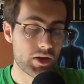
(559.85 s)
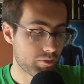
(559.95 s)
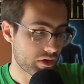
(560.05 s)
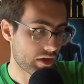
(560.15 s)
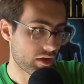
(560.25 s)

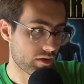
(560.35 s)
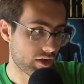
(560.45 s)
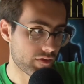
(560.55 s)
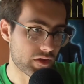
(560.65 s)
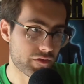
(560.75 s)
because
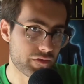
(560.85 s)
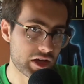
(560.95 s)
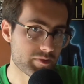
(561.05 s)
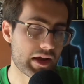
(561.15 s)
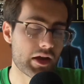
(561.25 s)
if you
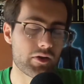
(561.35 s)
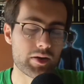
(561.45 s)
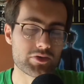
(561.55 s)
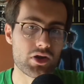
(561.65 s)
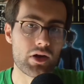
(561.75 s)
flash back a Grape
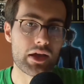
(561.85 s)
Shot,